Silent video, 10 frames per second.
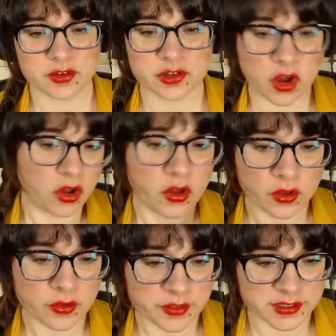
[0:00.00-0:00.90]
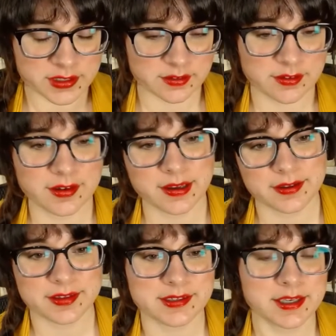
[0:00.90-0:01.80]
There's all these.
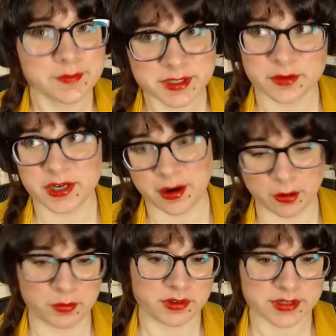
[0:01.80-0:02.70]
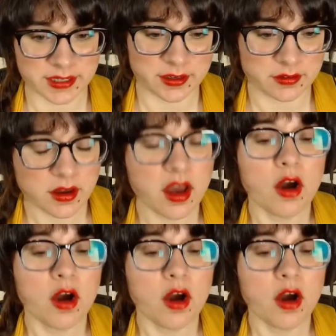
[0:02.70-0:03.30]
This seems so terrible because, like,